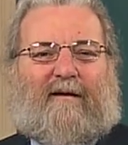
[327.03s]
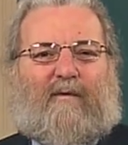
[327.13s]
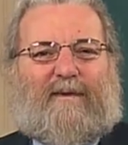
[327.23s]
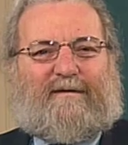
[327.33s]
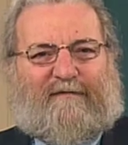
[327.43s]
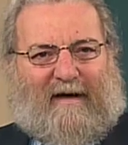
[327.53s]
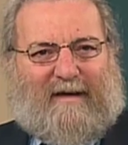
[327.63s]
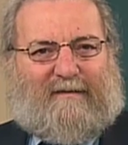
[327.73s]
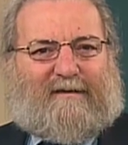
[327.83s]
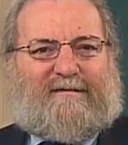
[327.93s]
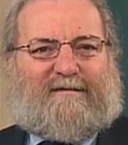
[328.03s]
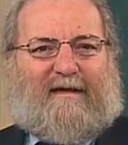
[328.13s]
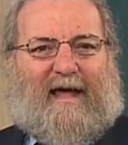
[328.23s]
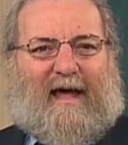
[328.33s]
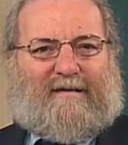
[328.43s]
We define this
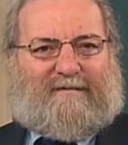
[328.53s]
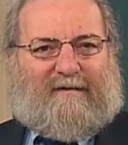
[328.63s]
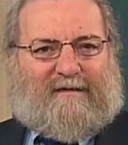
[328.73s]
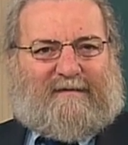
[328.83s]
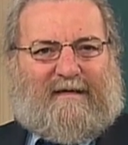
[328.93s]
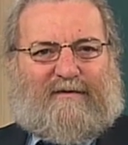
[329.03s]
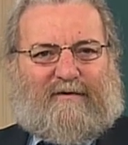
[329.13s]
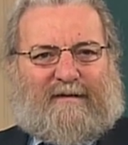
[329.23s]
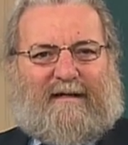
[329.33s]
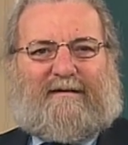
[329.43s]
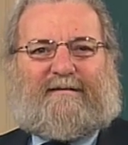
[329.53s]
as the C13